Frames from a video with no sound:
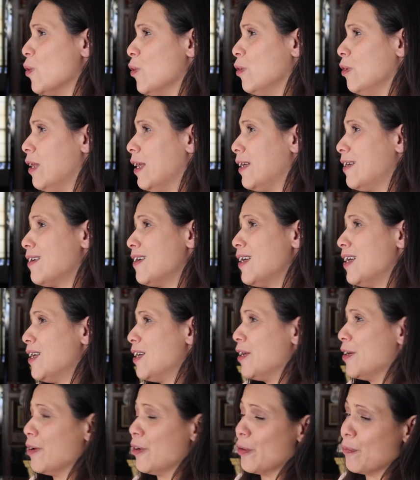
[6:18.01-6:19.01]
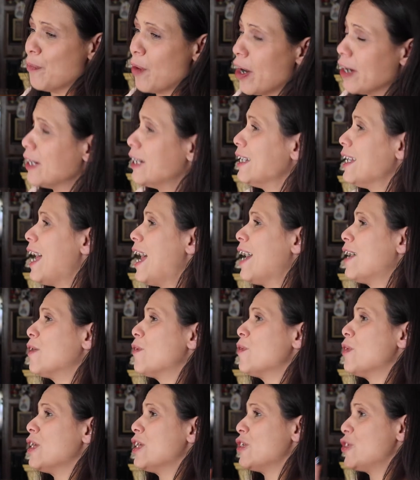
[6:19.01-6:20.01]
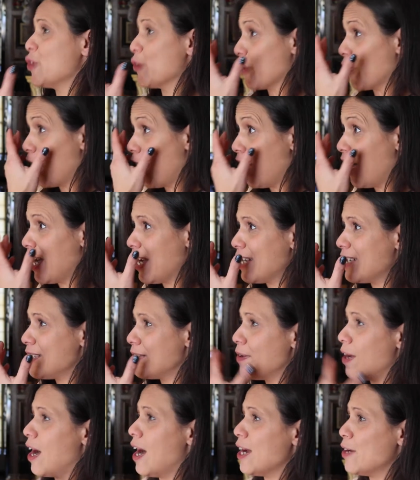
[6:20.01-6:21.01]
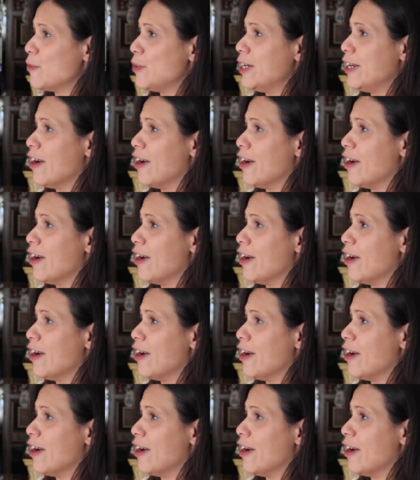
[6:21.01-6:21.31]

Like your body language, your eyes. I read